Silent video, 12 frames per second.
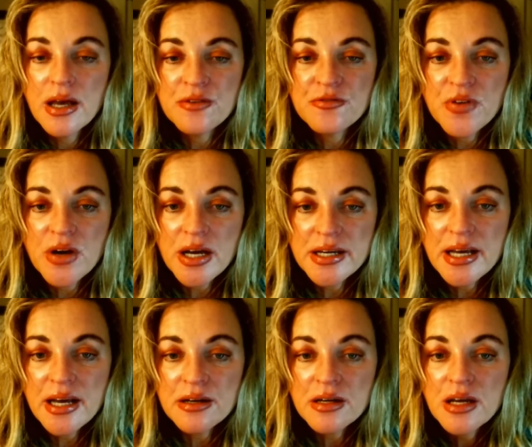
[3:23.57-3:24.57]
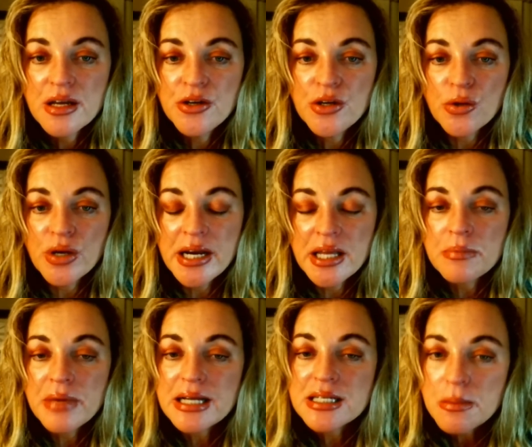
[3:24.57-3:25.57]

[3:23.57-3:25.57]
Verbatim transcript: And find out, you know, getting back